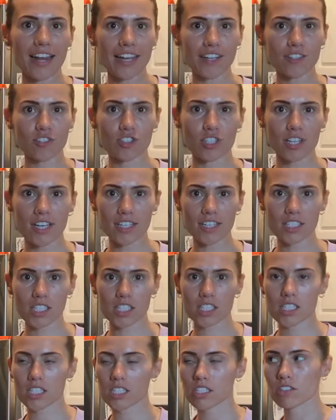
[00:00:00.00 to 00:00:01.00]
I
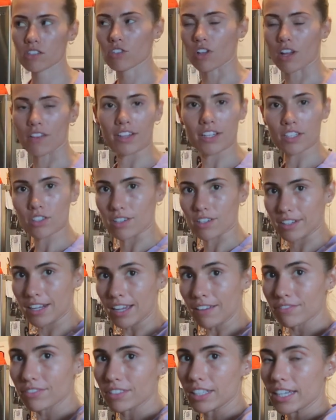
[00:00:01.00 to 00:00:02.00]
just saw that it's on
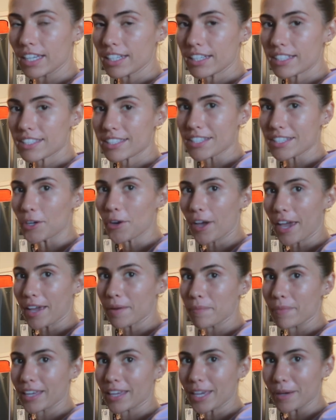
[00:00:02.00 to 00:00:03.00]
Netflix.
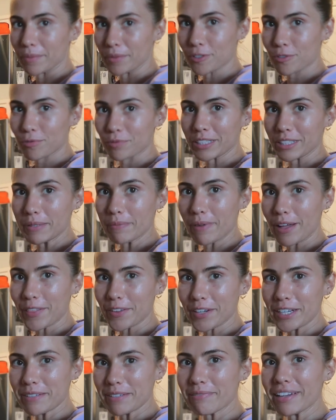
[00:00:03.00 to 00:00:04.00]
Okay, my camera's really
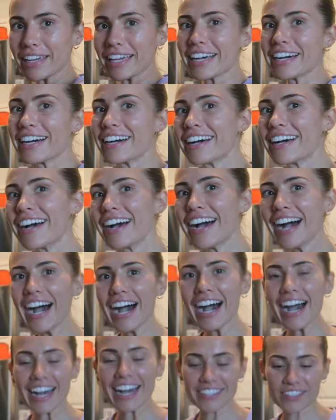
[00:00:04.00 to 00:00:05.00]
bothering me.
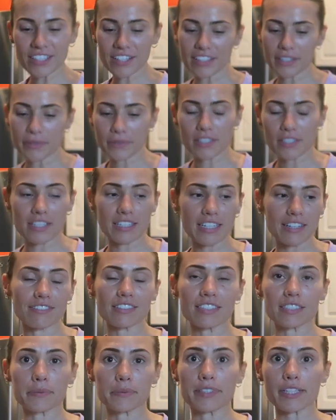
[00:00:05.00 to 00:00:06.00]
I saw that it was on
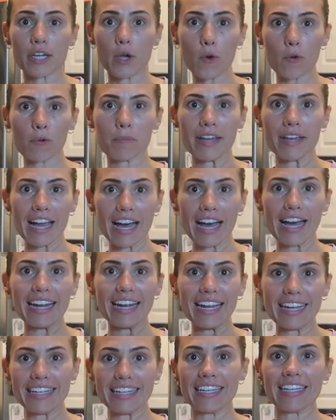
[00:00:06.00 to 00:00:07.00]
Netflix and was like, oh my God,
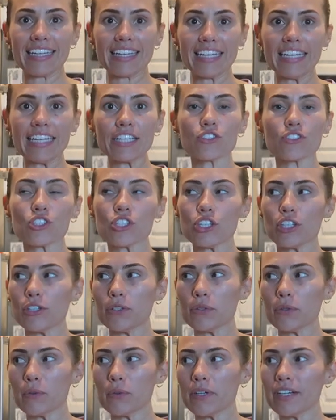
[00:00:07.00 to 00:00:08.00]
I need
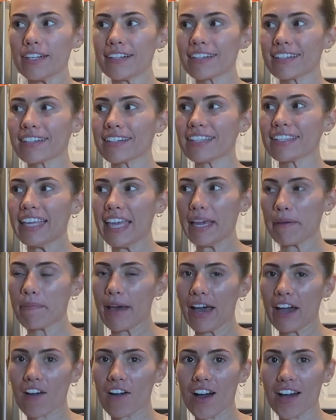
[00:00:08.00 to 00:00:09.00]
to get
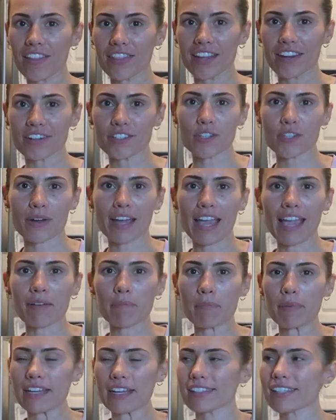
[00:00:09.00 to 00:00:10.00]
back on there. So I
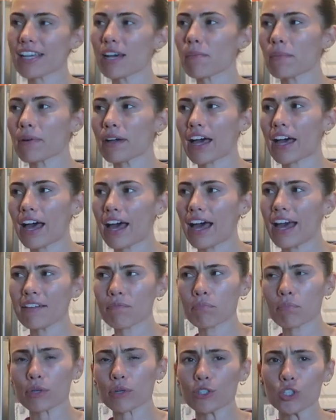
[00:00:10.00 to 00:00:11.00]
picked up,
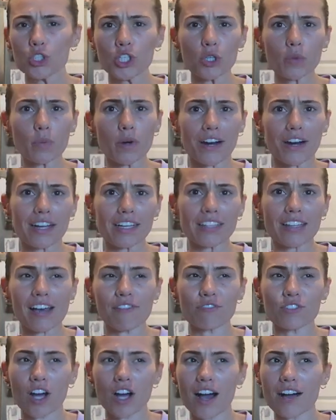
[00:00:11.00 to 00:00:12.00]
I'm pretty sure where I
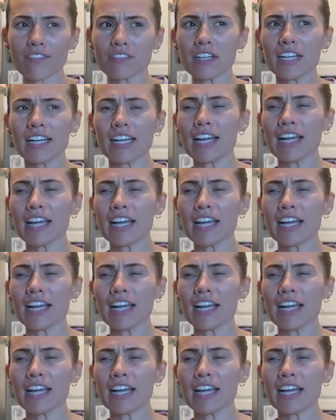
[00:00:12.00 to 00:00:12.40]
left off.